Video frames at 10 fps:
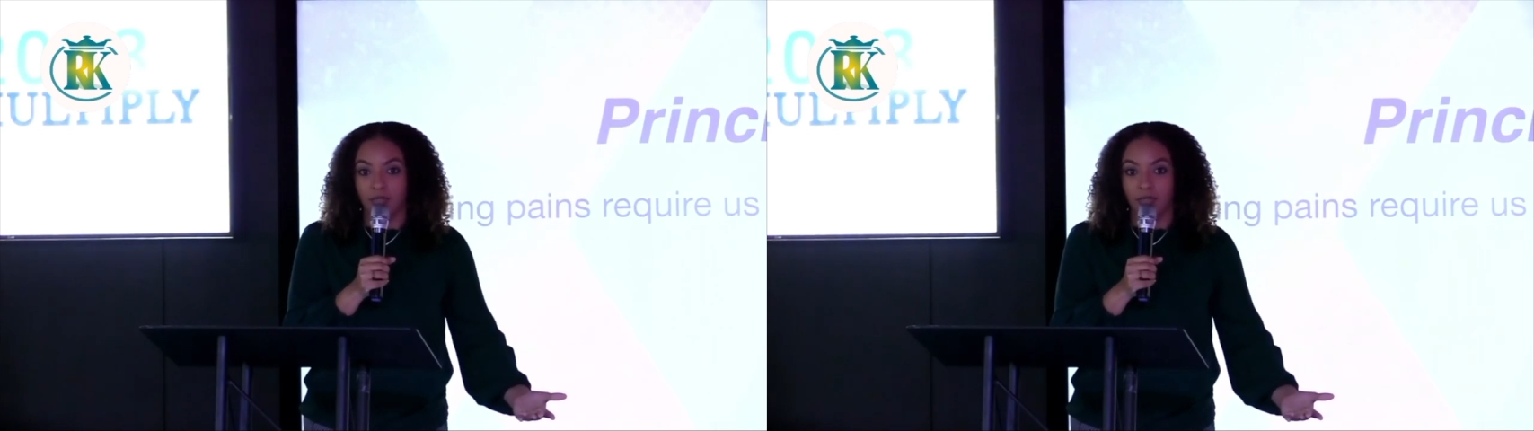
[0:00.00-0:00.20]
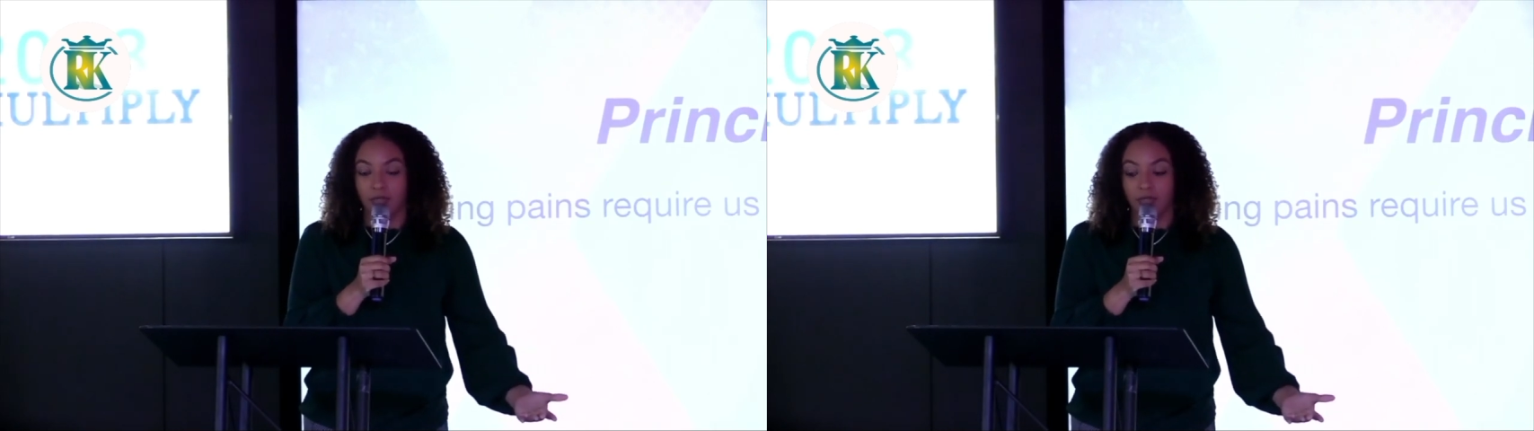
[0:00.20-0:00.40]

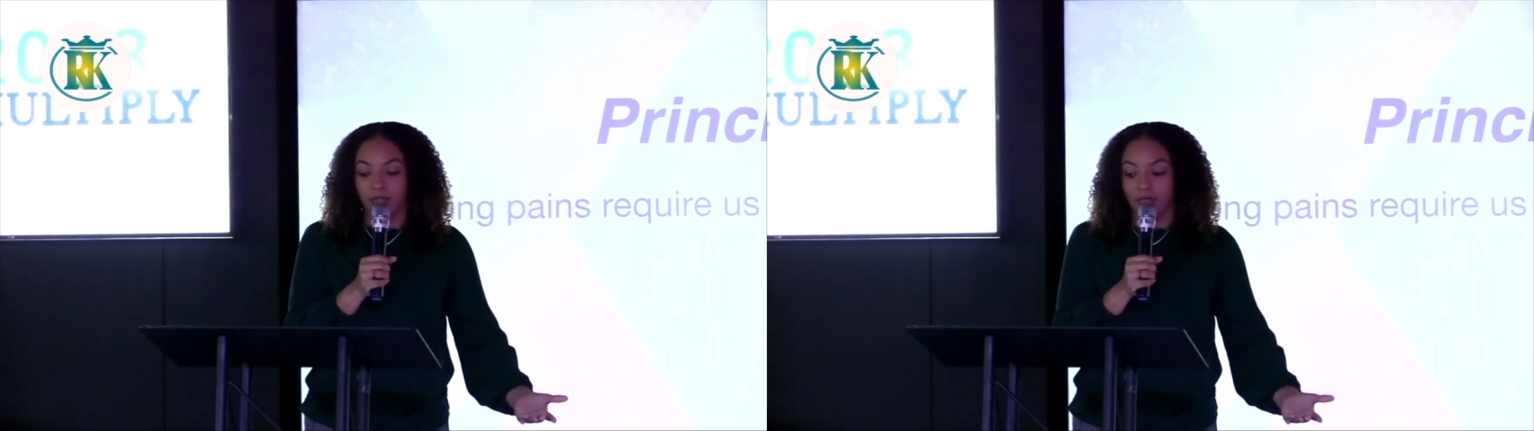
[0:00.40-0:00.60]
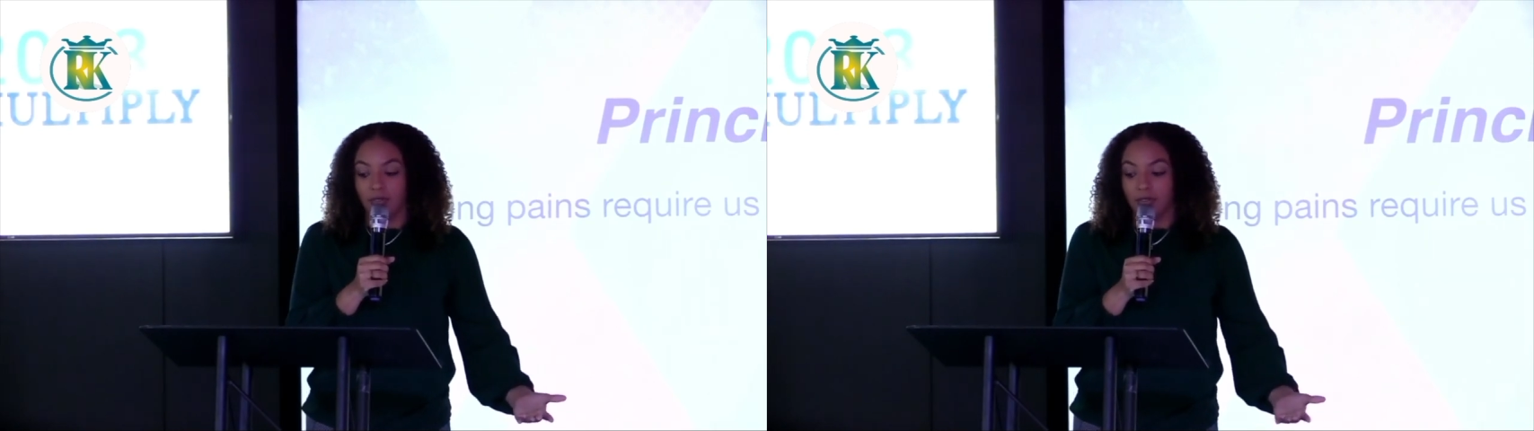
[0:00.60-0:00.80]

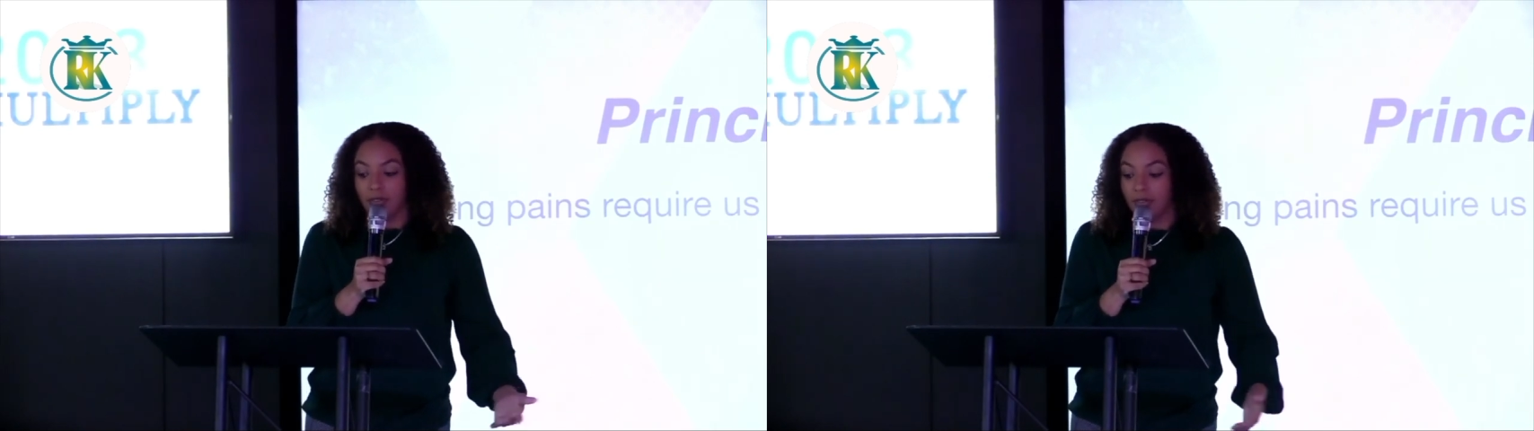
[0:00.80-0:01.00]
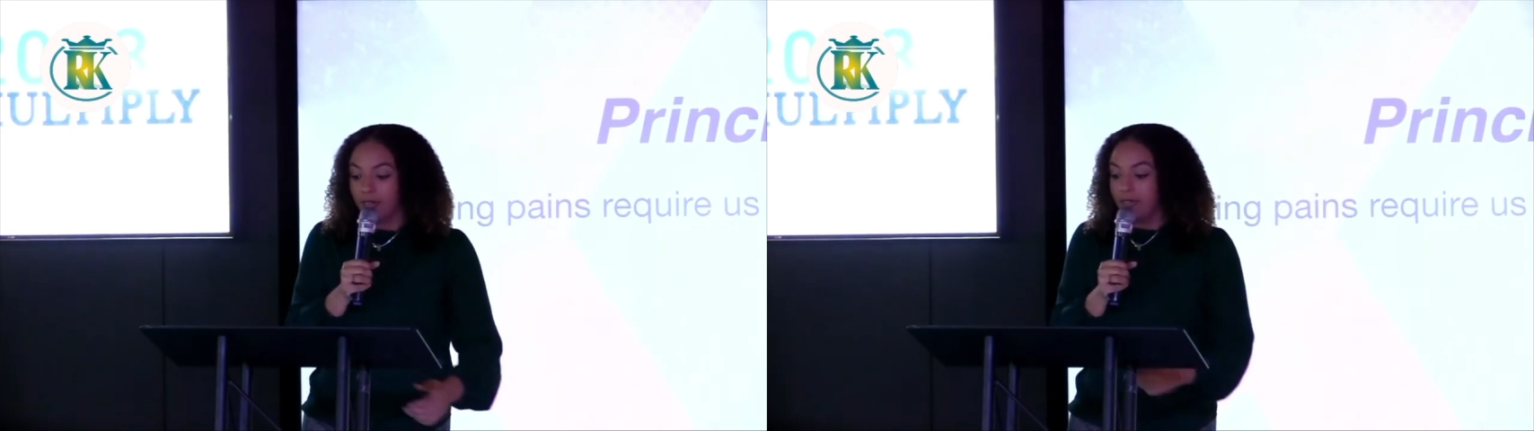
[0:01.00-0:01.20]

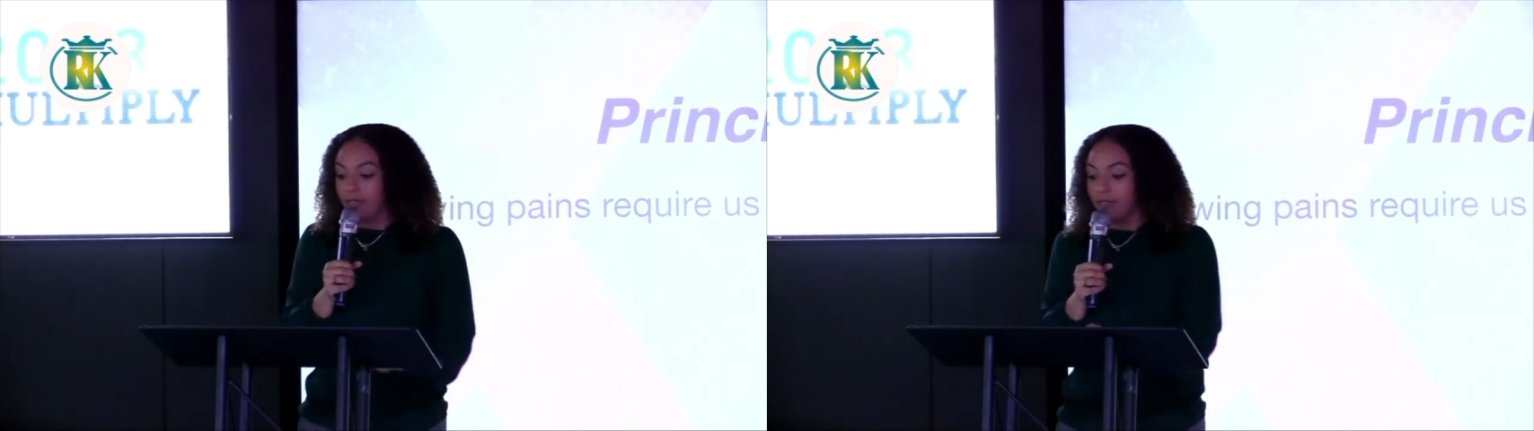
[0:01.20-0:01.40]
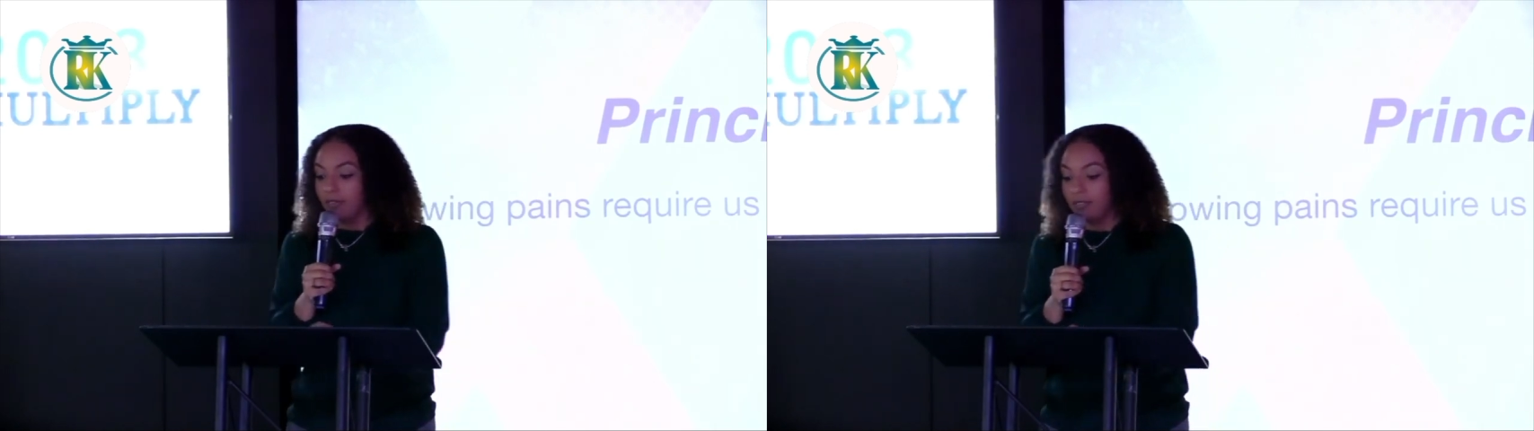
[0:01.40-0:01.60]

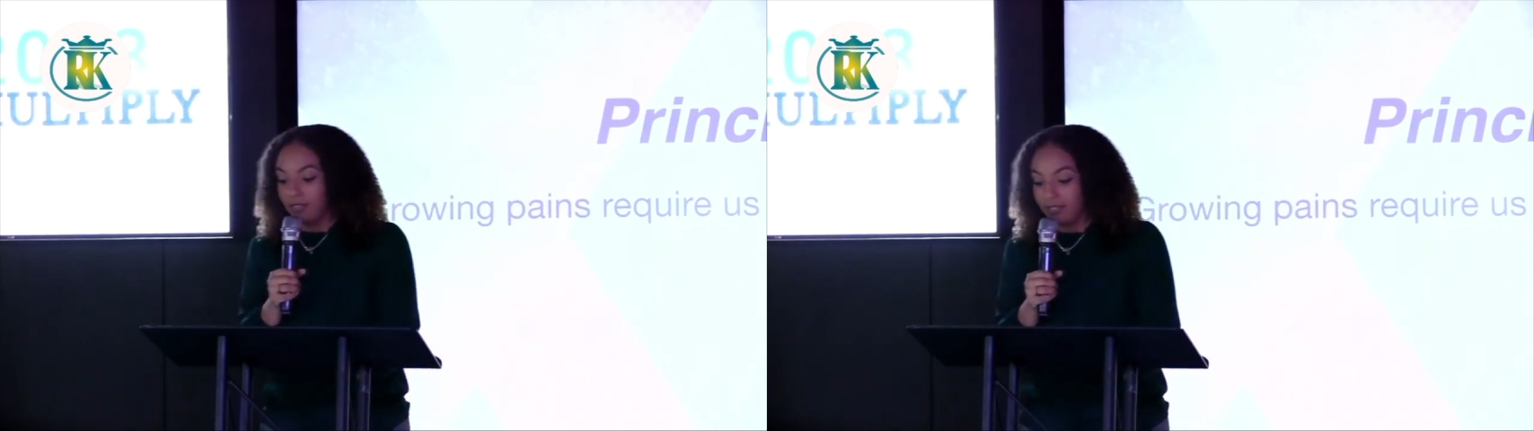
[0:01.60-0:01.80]
(silence)